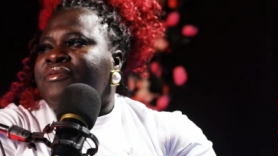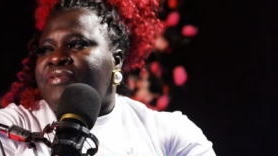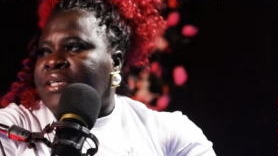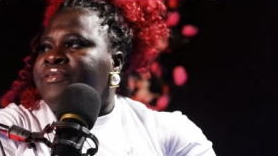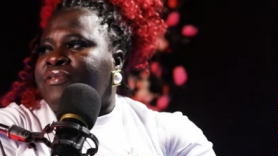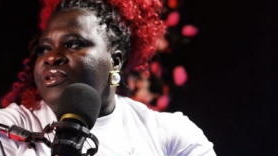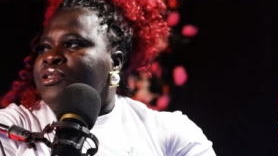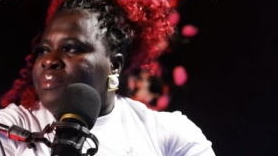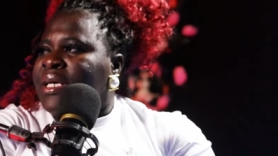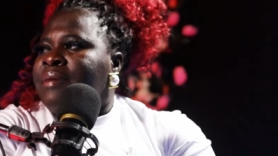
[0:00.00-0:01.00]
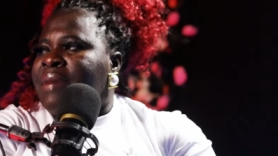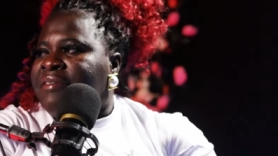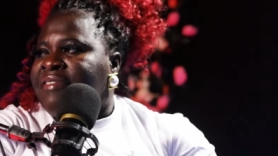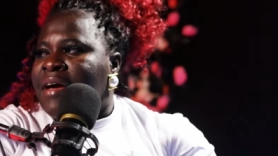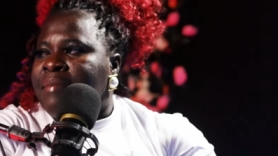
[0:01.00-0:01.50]
faithful to me and
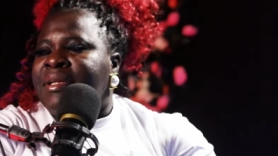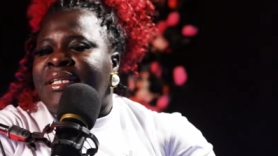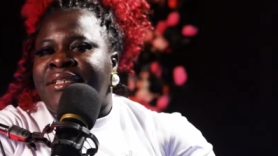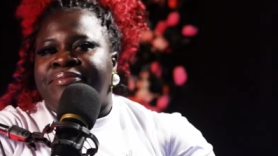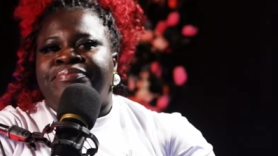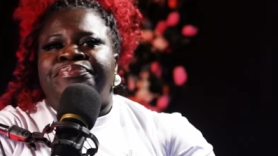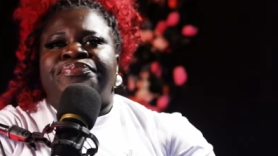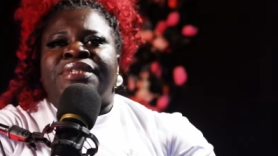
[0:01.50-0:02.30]
my family. Mm.